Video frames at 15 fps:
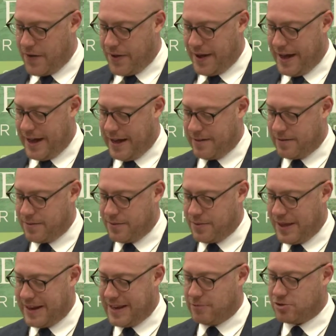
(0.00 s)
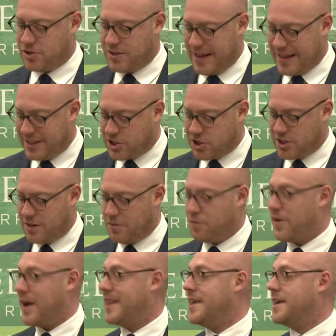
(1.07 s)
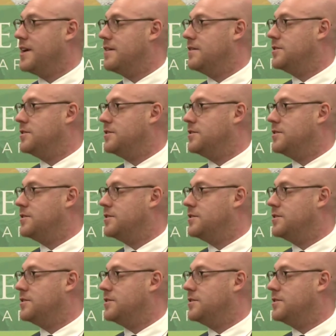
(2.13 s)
that he was negligent in failing